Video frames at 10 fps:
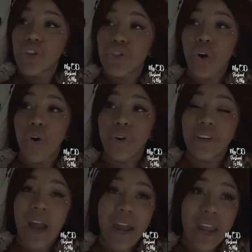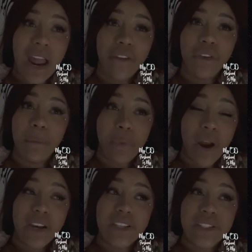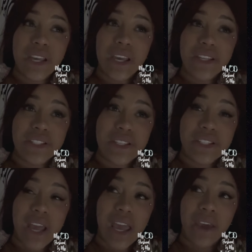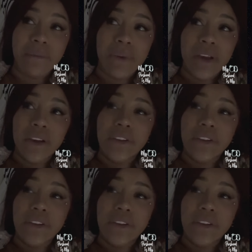So, not every pregnancy is the same.